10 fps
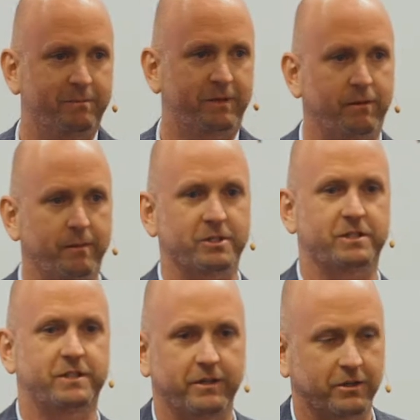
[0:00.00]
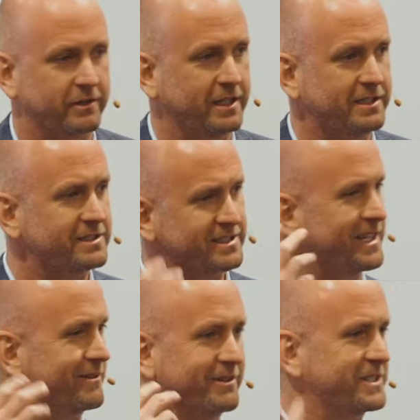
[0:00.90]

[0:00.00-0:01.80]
but I remember just sitting there going, that doesn't sound really